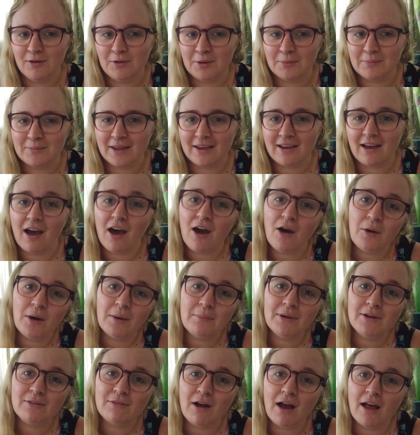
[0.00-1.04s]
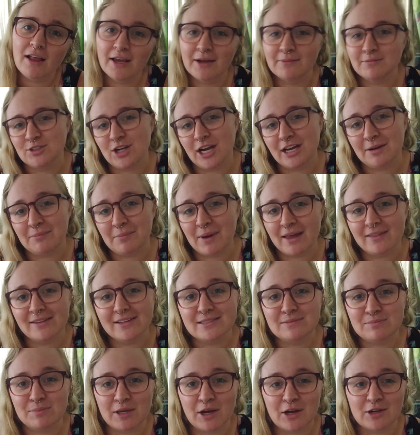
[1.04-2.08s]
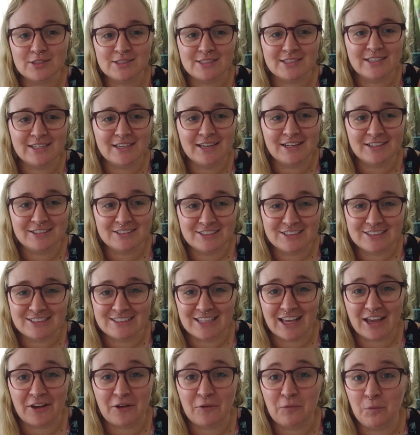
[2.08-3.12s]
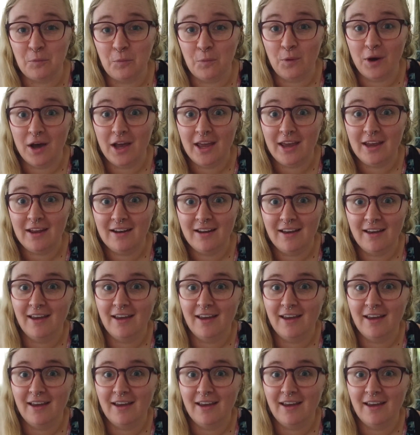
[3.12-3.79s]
And I'm like, oh, I'm in Raleigh, I'm trying to buy this BRZ. And she's like, what?